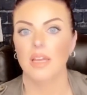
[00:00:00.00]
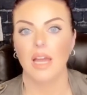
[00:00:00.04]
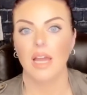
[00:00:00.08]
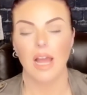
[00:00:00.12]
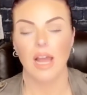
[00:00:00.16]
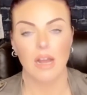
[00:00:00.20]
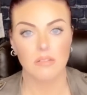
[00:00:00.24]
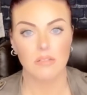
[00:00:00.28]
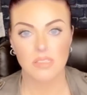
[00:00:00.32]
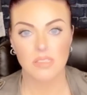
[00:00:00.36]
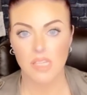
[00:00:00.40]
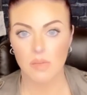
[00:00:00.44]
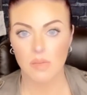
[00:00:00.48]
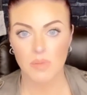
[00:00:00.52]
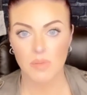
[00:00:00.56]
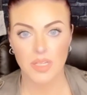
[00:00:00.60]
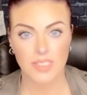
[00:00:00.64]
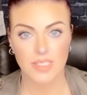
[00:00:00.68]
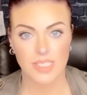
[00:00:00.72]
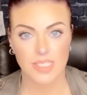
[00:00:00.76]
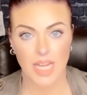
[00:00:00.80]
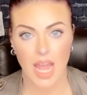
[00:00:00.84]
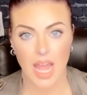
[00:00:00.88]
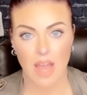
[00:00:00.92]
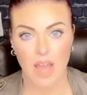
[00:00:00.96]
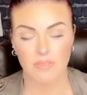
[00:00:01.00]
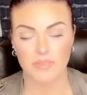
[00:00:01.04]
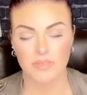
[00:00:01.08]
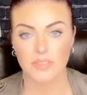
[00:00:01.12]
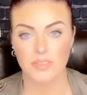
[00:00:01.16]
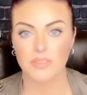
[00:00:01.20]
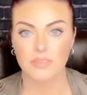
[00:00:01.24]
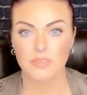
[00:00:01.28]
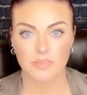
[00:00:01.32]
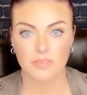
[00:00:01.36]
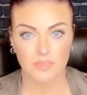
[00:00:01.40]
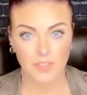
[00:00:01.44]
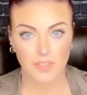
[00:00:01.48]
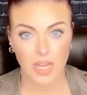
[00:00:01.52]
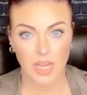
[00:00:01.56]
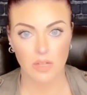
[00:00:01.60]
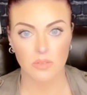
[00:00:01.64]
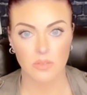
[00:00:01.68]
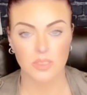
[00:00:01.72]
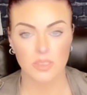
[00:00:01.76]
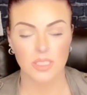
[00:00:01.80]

Housekeeping staff found